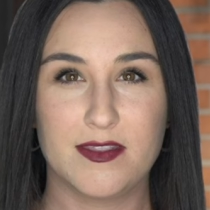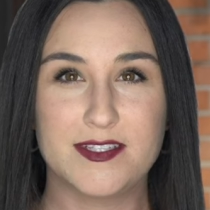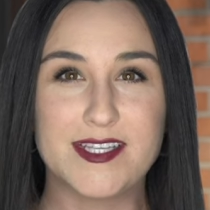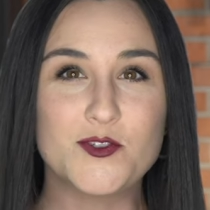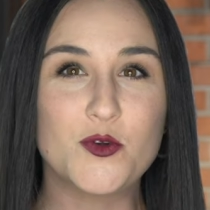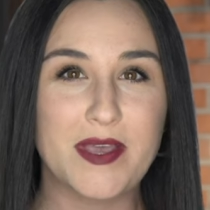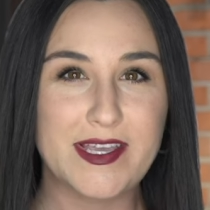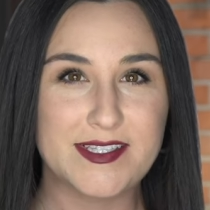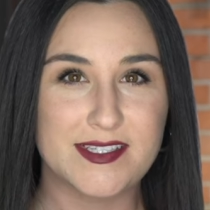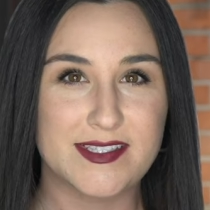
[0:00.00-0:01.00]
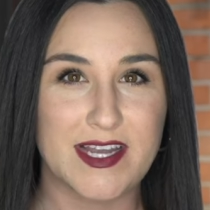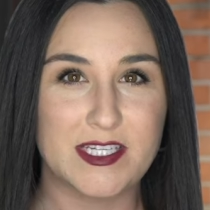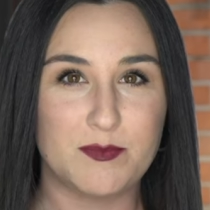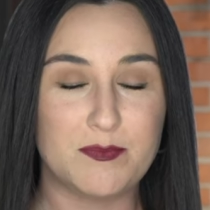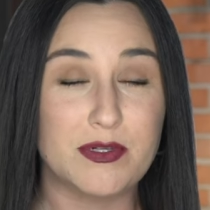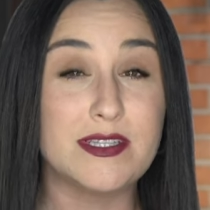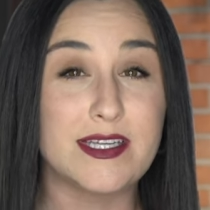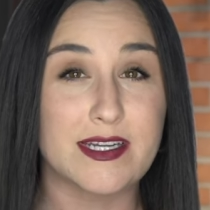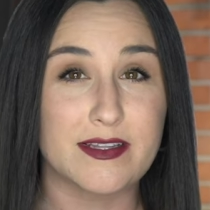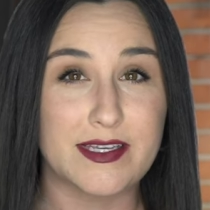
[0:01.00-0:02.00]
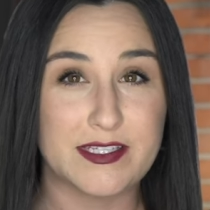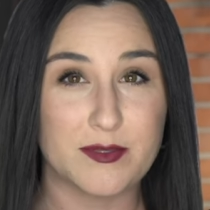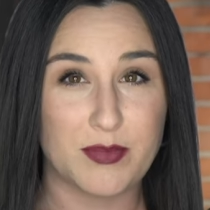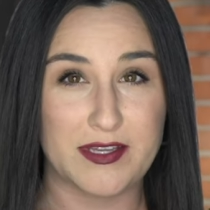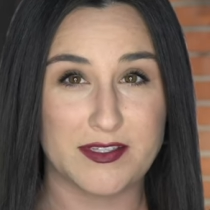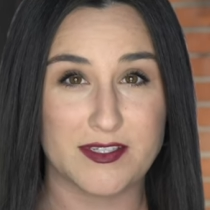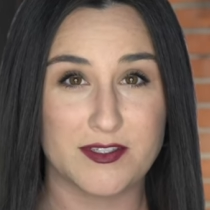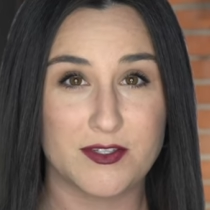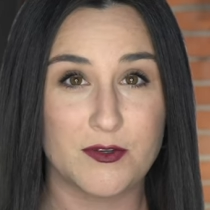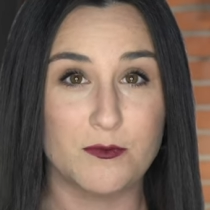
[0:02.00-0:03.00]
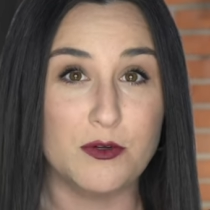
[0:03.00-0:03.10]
The central bank is designed to be politically independent,